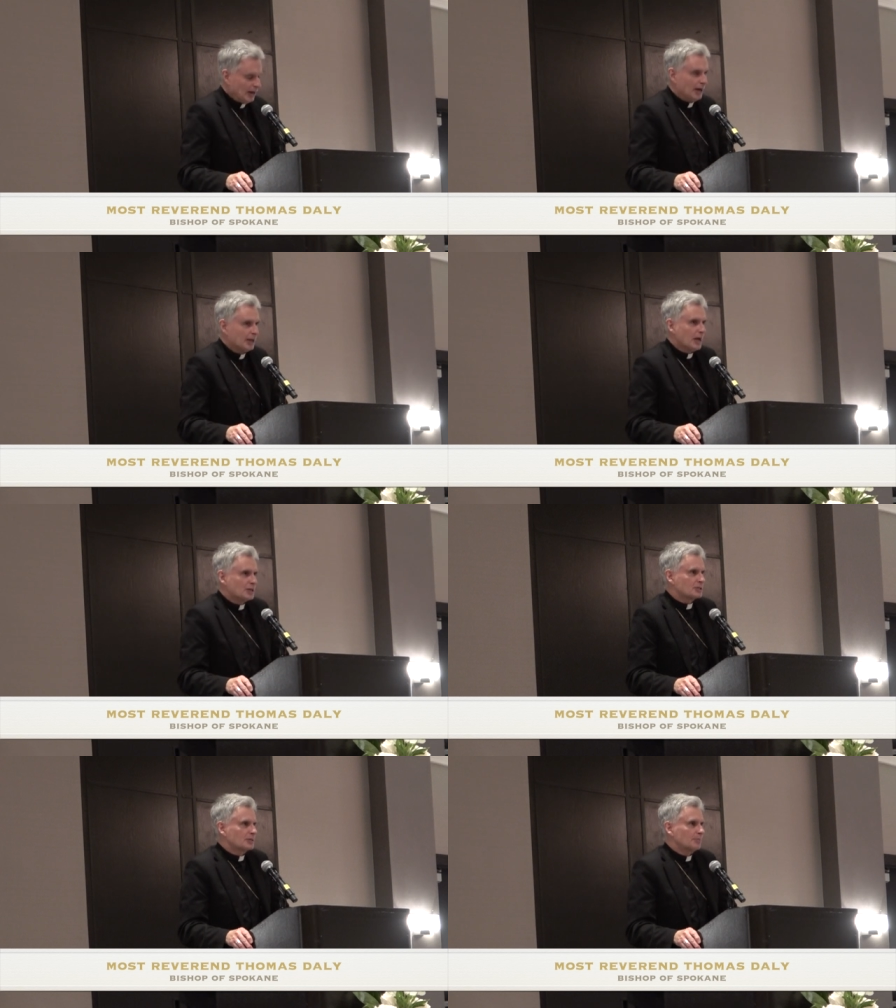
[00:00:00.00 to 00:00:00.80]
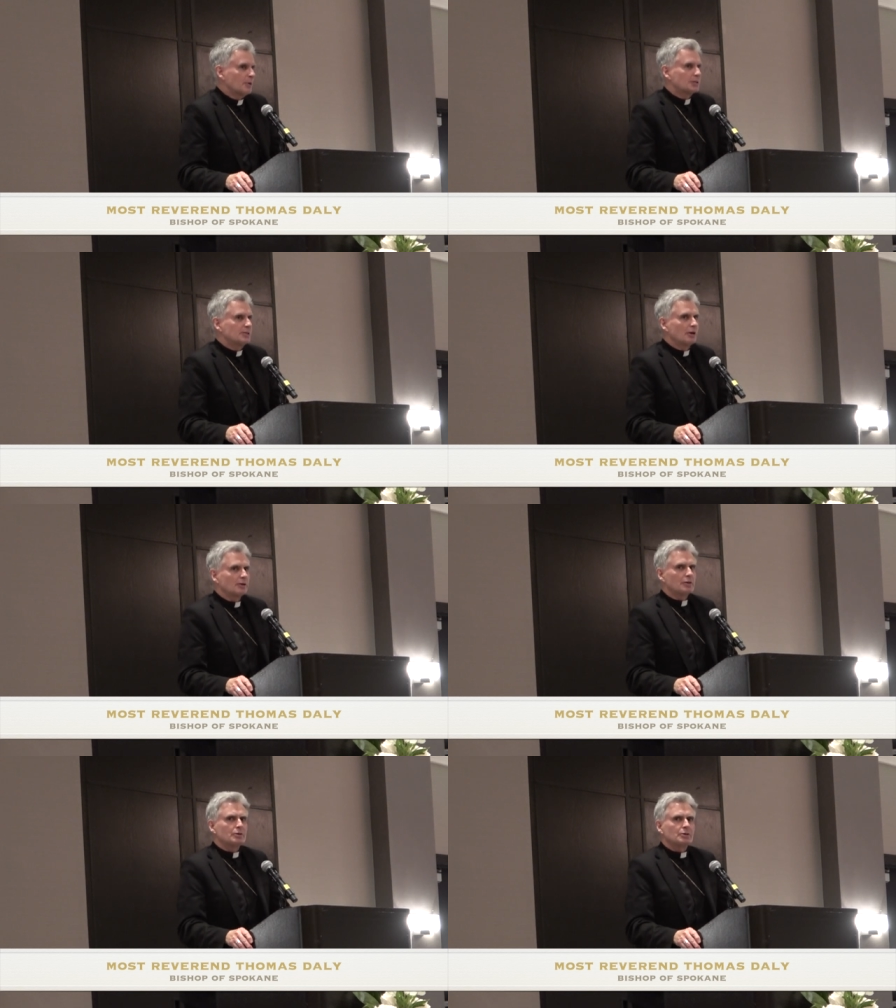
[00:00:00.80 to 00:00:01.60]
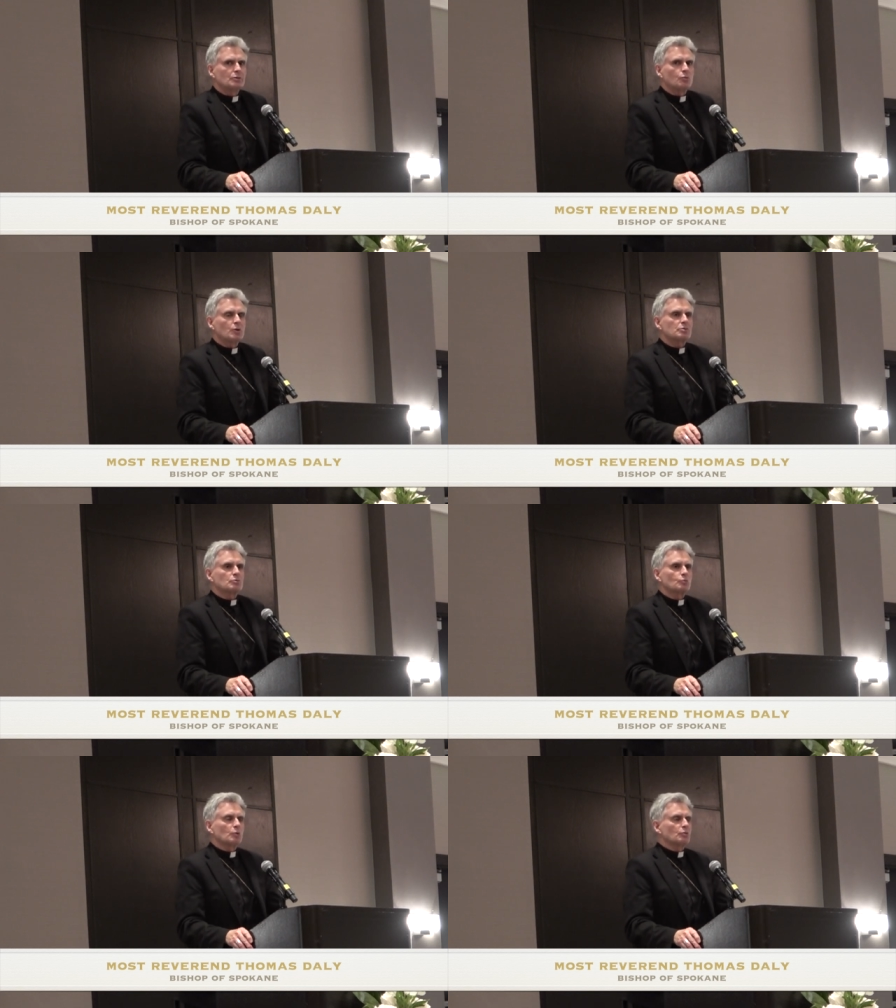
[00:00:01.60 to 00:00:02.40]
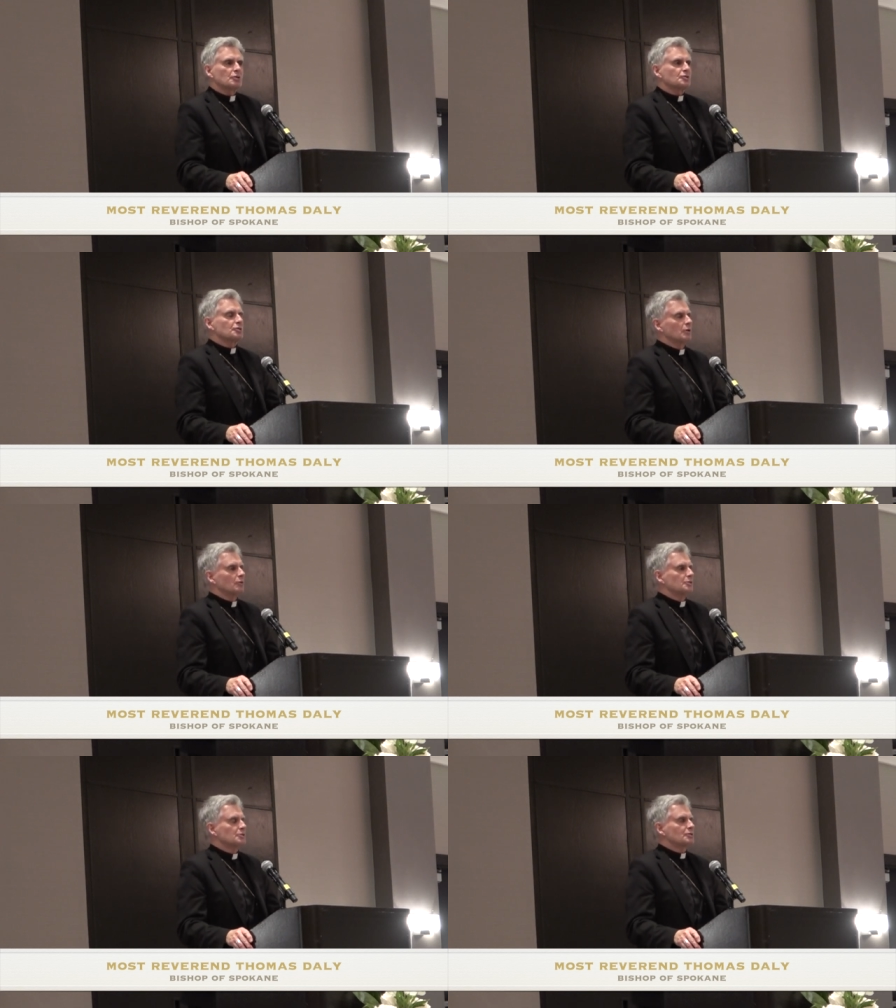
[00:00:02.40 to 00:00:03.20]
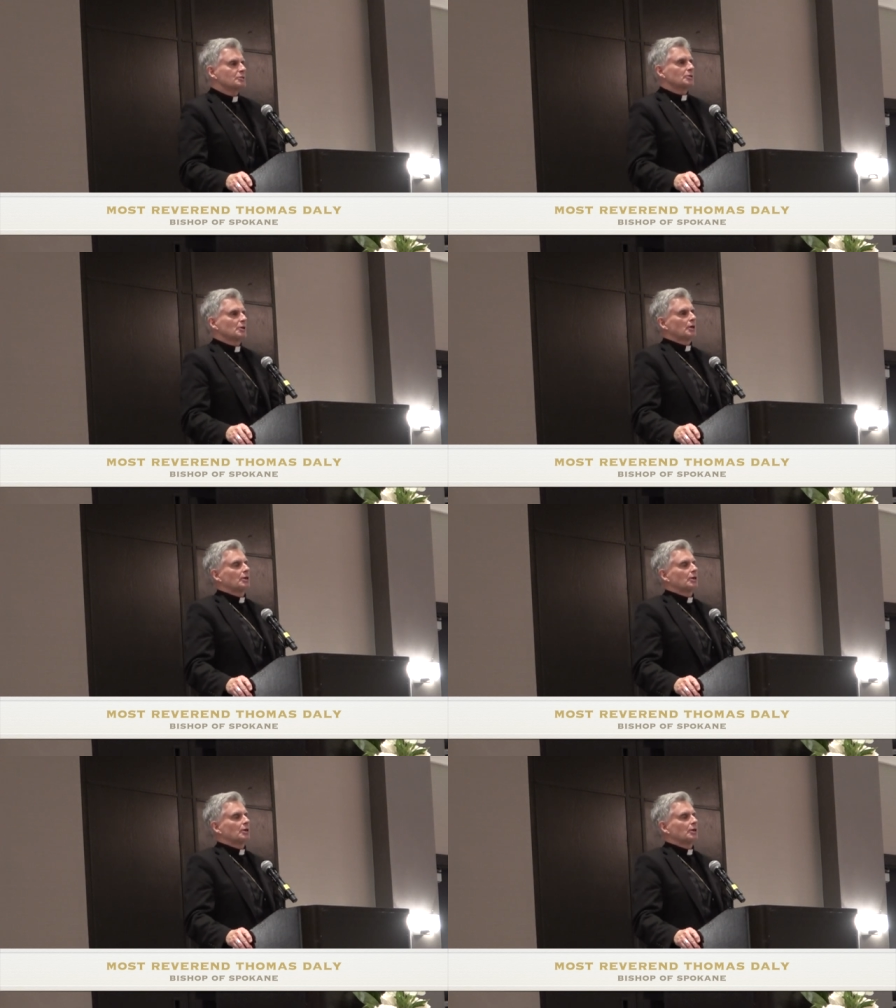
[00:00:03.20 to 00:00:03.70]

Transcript: I asked Mike Downey, you know, what would Serra's,